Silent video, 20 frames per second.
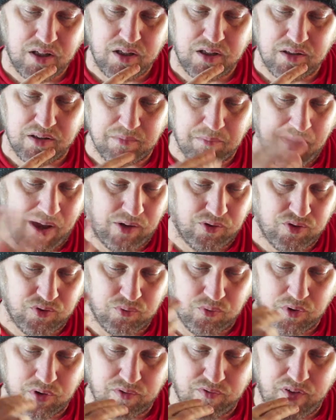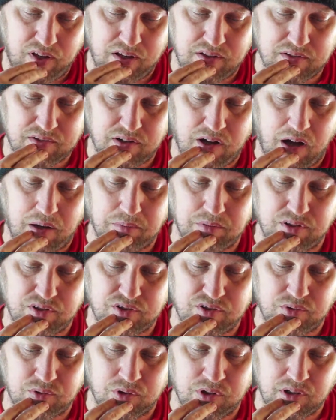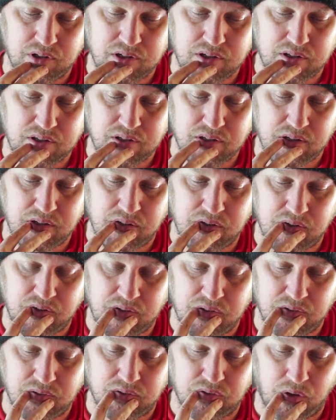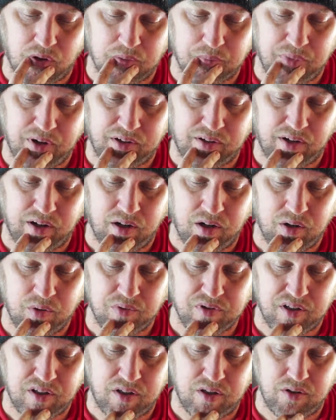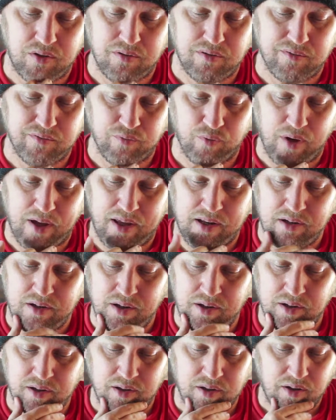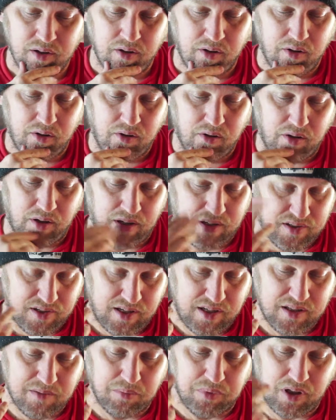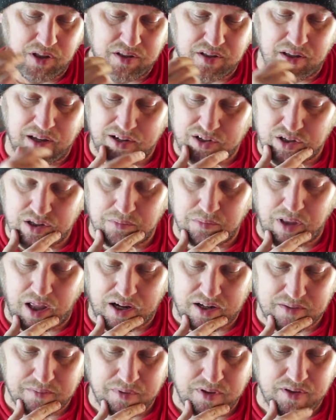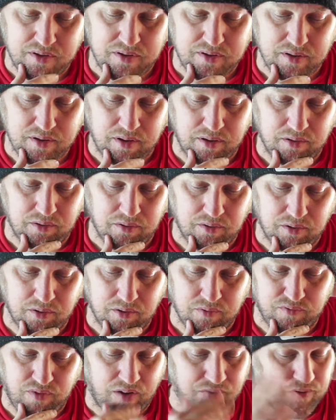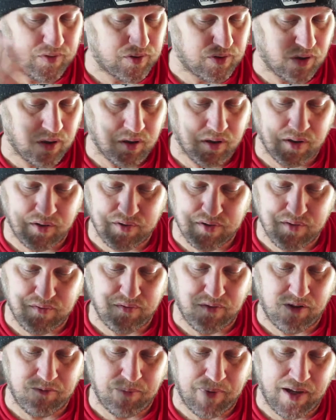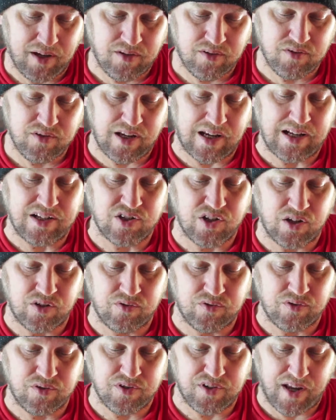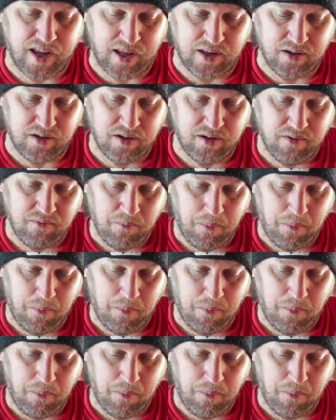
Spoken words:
He's a mountain dwarf, hates goblins and orcs, and dark brown hair with a hue of red. Like I said, he's actually a blacksmith, and 5 foot tall, 175 pounds, age 110.